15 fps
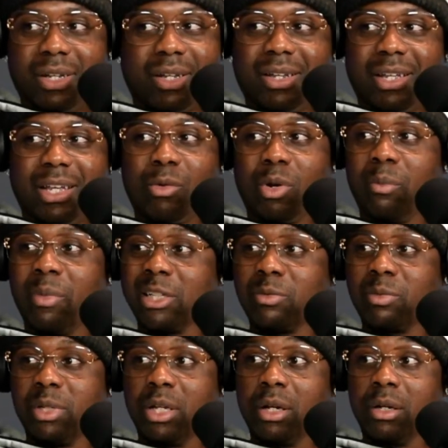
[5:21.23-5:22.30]
it would have messed
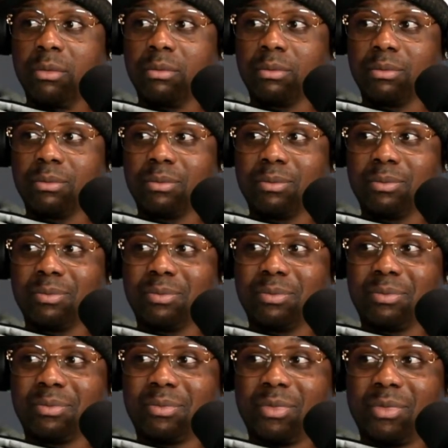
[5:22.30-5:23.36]
me up.
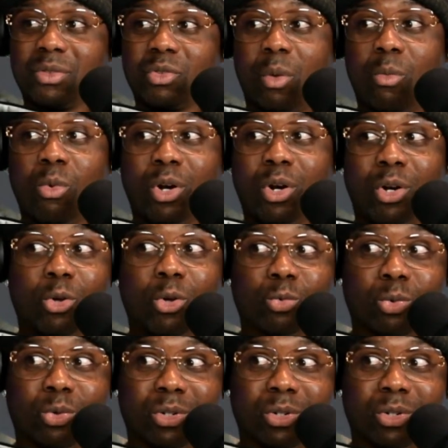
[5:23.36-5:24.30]
So I'm one of those ones.